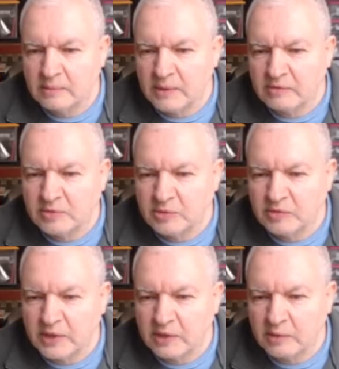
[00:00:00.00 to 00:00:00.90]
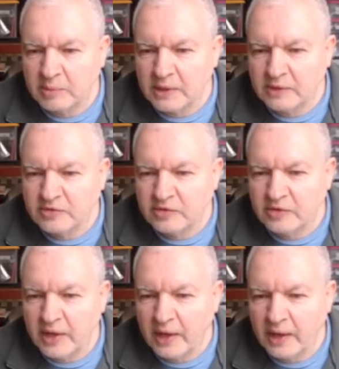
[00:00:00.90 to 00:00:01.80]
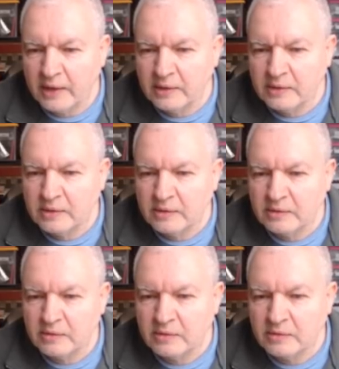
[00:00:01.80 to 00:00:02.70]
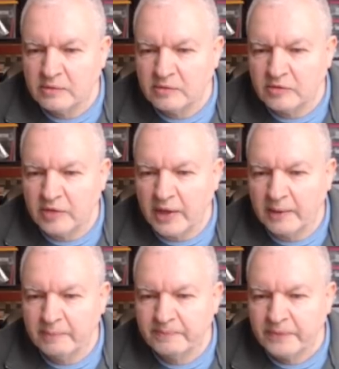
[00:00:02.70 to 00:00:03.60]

Might have to move that a little bit, and to there. To there.